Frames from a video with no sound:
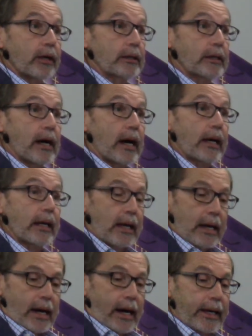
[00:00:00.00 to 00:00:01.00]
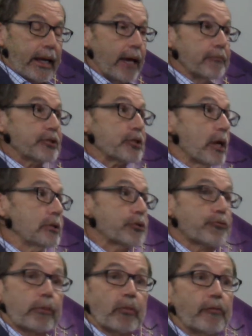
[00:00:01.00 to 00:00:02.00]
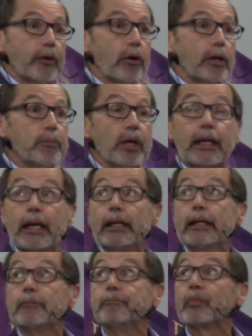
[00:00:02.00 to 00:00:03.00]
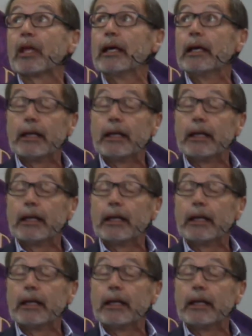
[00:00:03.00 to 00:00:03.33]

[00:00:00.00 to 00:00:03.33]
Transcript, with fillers: And I, I have sensed from the very beginning